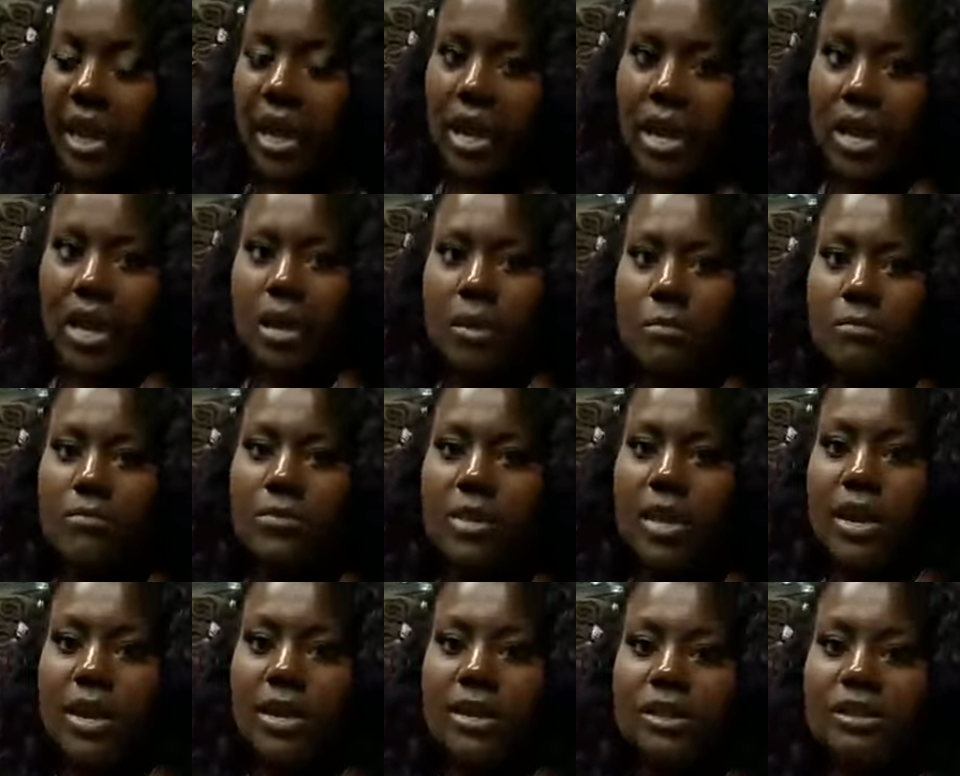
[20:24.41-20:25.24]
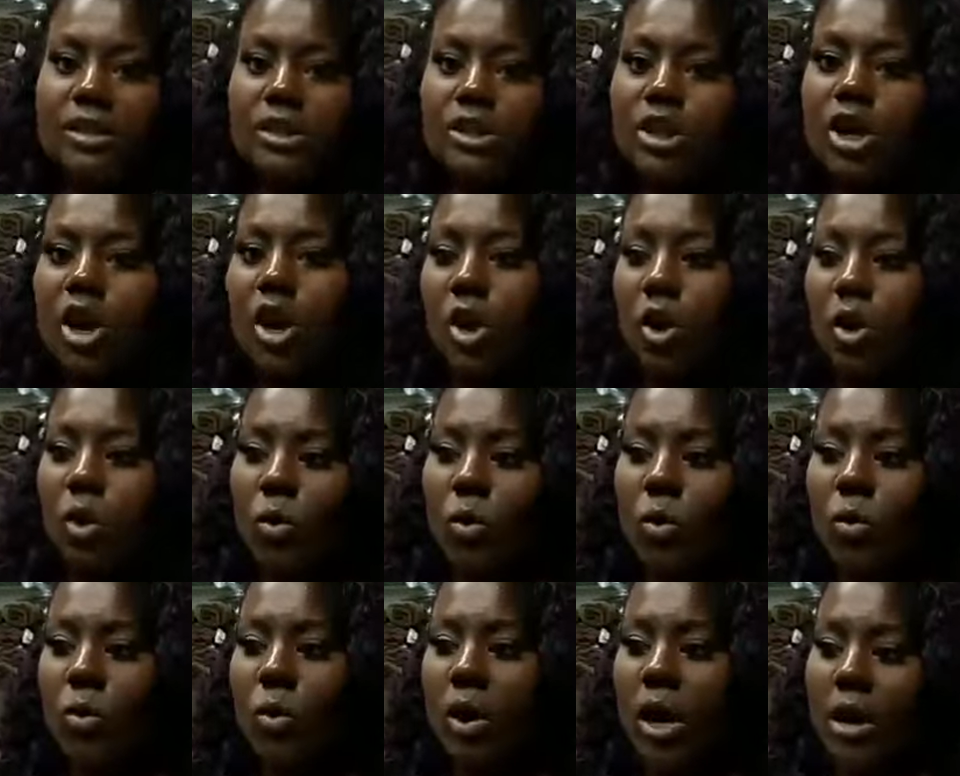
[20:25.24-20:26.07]
Um, right. There's
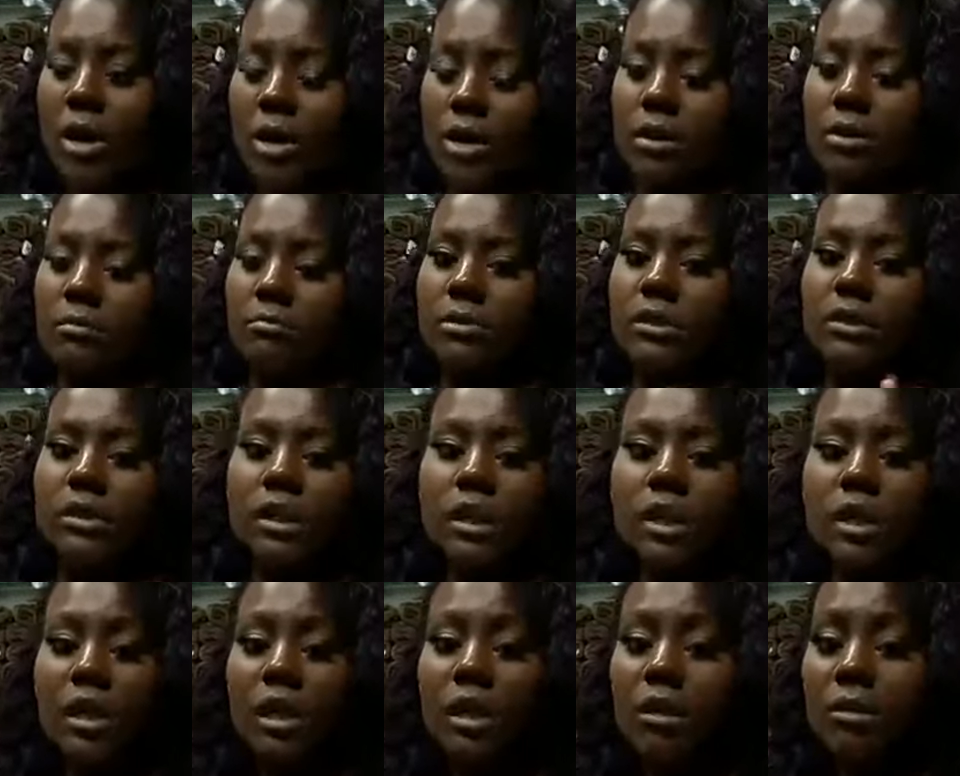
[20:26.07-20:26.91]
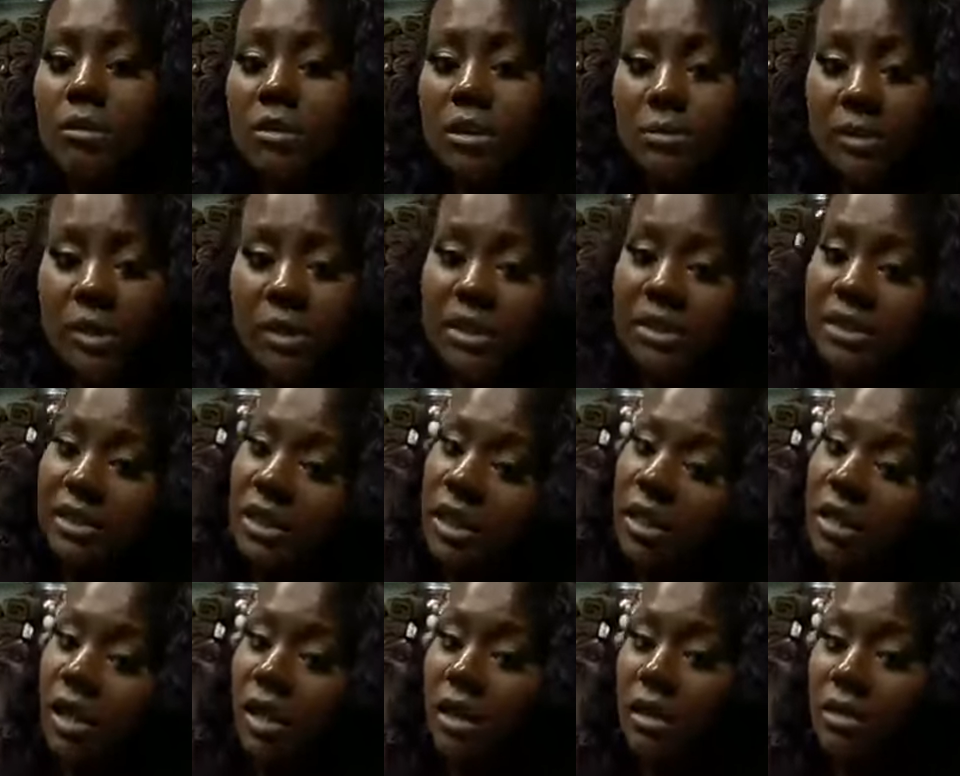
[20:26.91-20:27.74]
no um, silicones, because
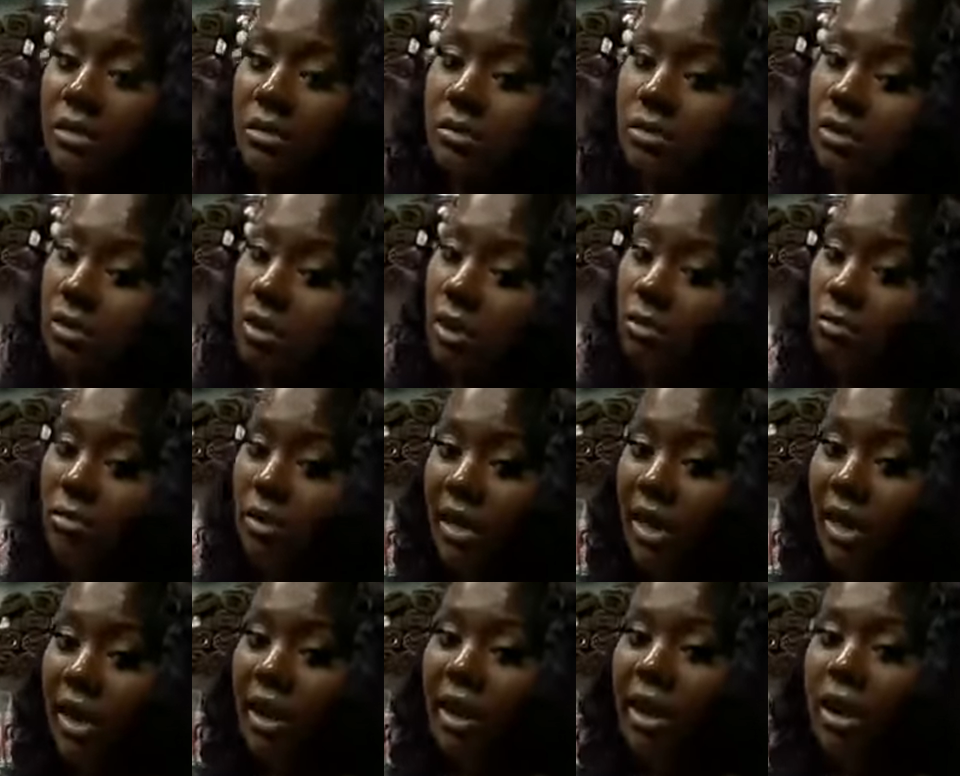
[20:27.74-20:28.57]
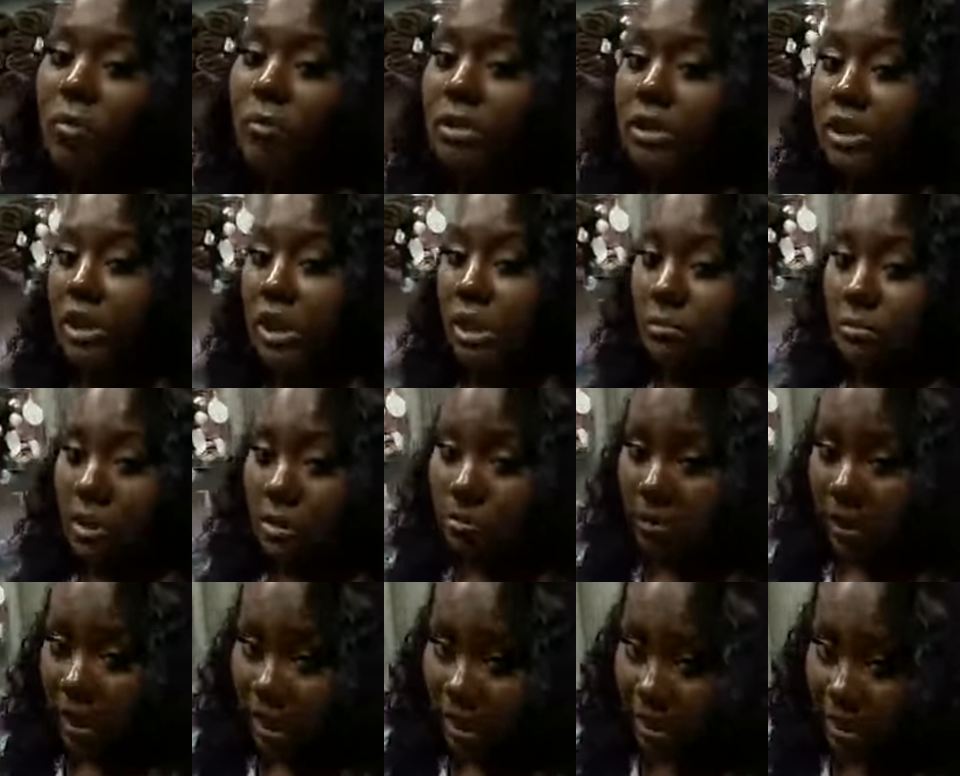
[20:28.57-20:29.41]
silicones coat the hair, which can be
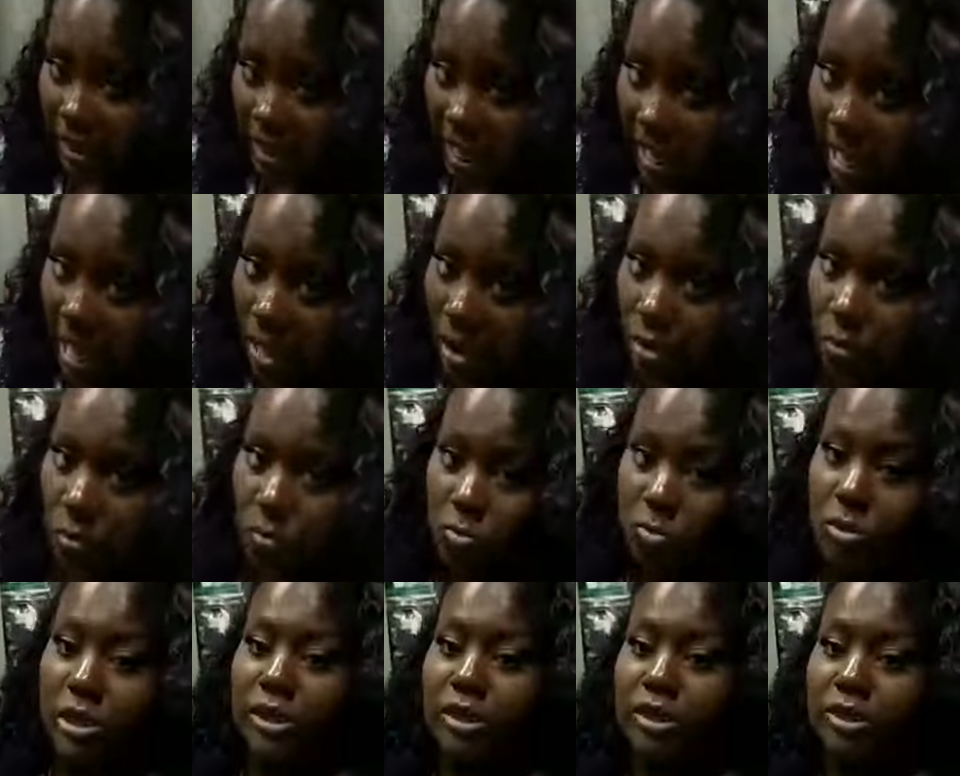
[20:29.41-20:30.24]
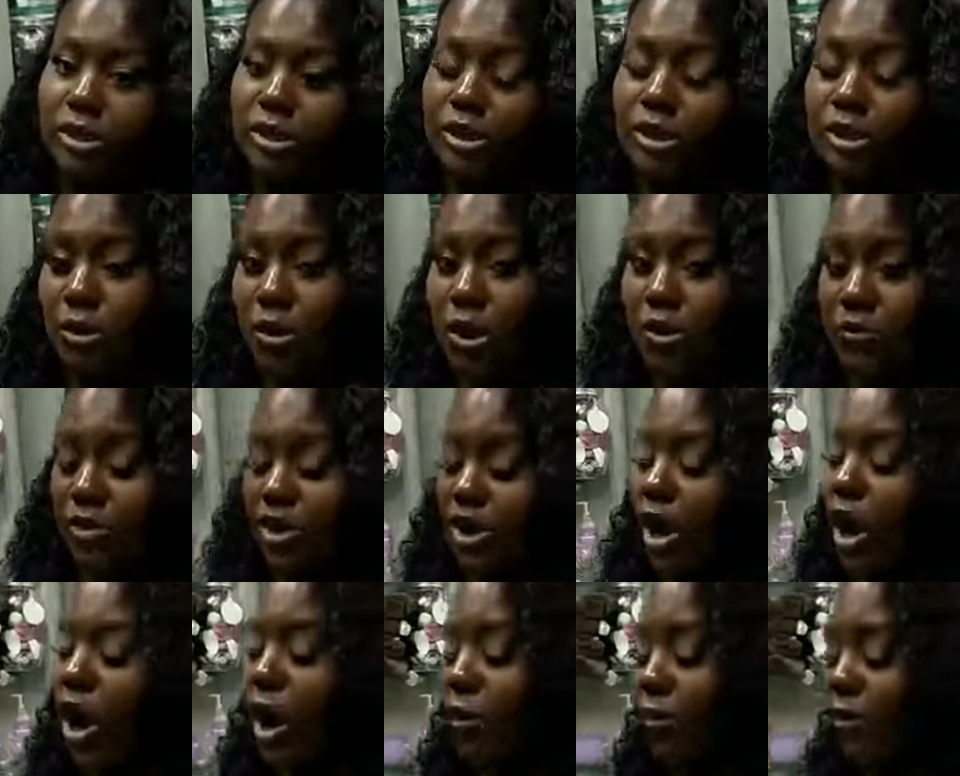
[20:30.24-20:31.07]
blocking out moisture. So if
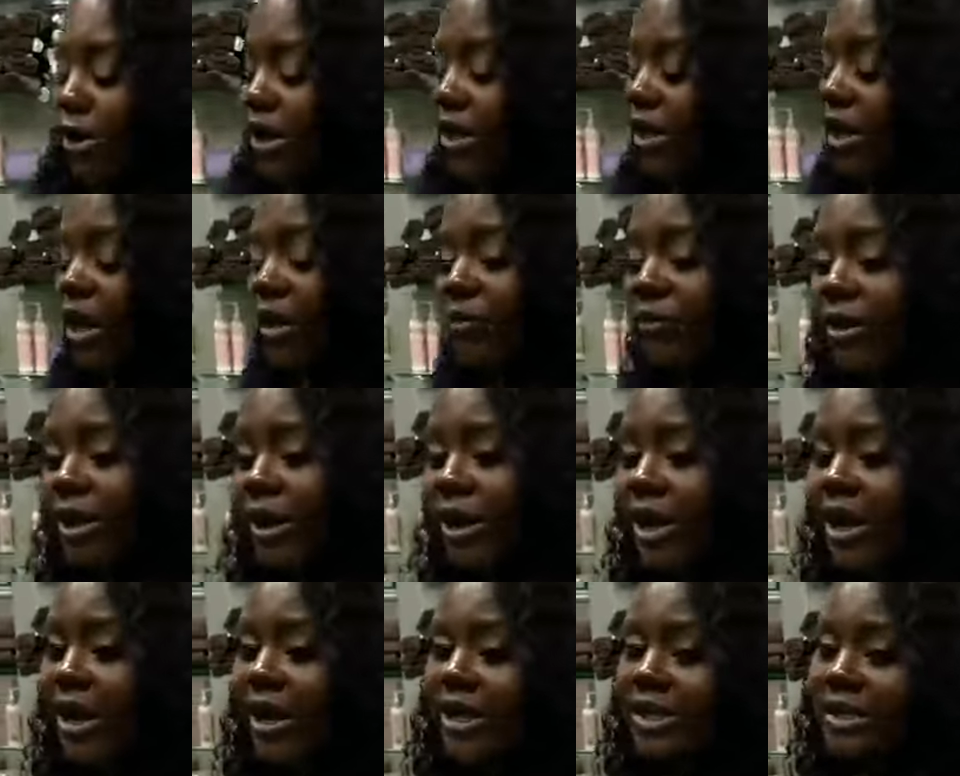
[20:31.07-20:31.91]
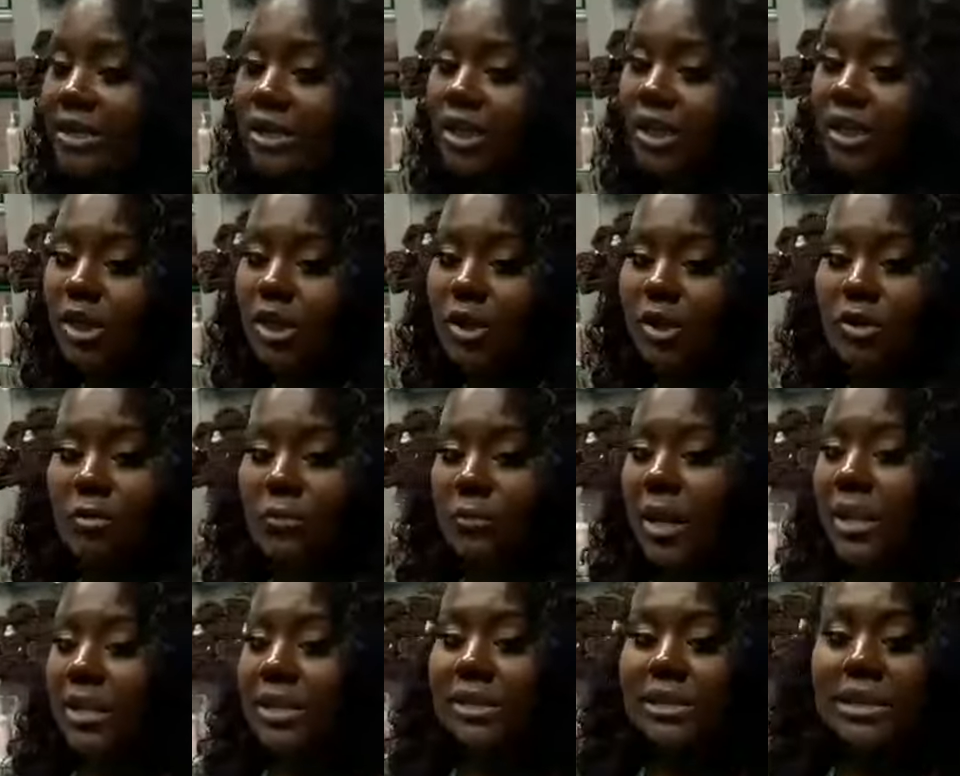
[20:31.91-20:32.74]
you're already covering your hair in silicone,
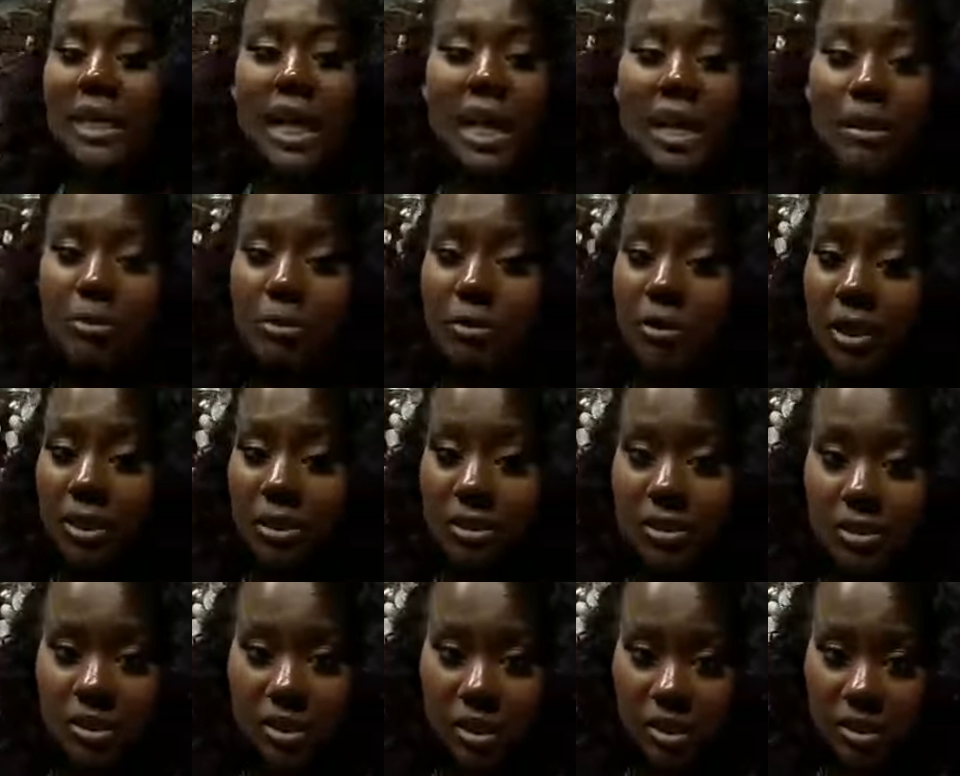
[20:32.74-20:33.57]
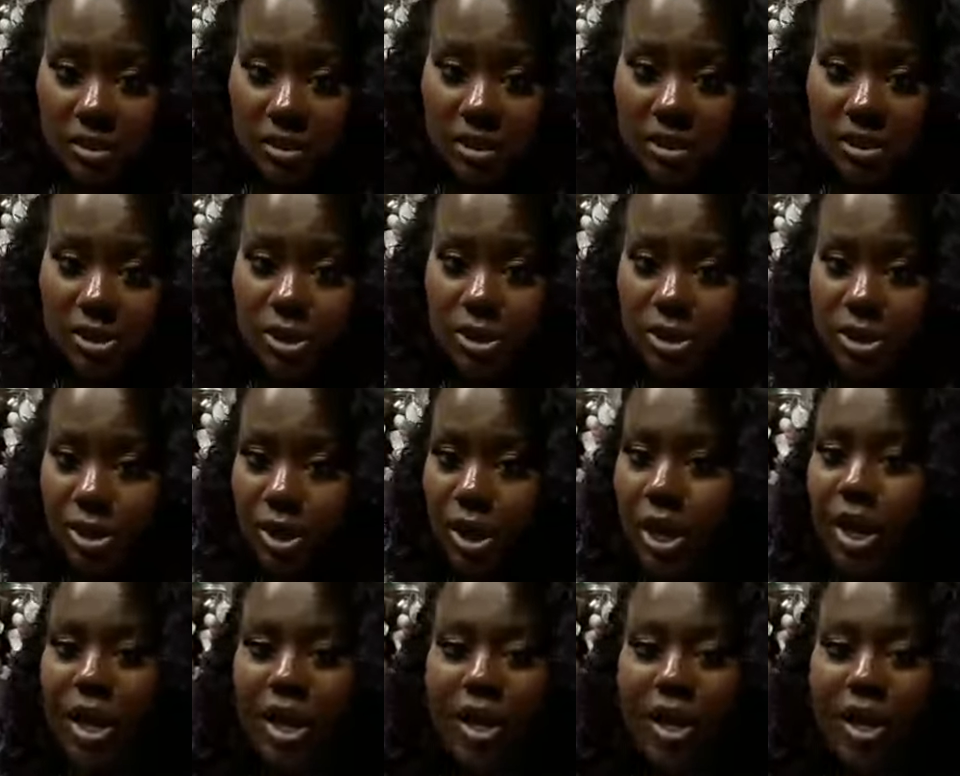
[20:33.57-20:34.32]
by the time you get to your conditioner,